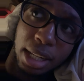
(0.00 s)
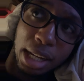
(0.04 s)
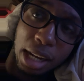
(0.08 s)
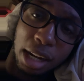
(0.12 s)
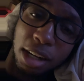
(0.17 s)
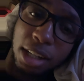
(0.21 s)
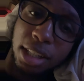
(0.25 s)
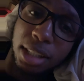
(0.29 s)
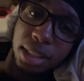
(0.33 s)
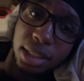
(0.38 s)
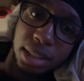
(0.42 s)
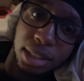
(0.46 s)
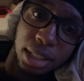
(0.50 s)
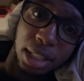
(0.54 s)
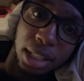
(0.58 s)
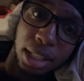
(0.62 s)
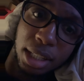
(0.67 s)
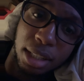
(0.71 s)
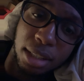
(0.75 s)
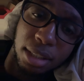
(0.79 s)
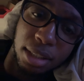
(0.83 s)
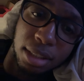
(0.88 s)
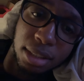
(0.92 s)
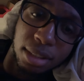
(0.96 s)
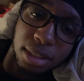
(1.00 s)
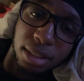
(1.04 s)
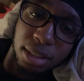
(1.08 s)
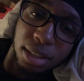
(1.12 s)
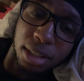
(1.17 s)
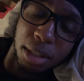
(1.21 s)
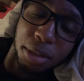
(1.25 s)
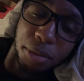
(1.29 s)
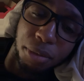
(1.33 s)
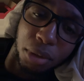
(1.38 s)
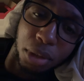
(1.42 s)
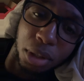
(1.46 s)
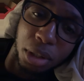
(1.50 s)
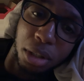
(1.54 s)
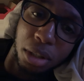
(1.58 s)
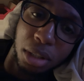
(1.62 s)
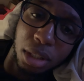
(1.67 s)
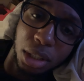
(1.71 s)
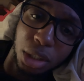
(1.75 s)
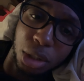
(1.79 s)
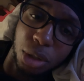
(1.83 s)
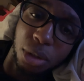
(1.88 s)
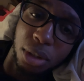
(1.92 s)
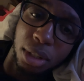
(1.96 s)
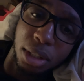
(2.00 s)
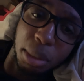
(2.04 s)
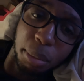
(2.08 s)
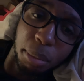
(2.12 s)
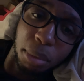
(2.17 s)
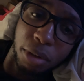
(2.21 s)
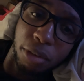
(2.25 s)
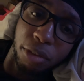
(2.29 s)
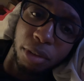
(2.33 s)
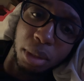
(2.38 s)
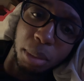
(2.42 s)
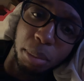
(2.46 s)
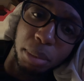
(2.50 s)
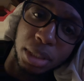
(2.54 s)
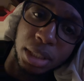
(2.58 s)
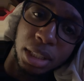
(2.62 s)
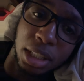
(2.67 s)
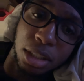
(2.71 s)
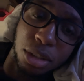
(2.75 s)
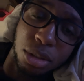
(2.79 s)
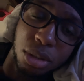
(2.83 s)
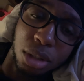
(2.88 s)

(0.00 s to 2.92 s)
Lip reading: I can say this is good for early on, the both of them decide,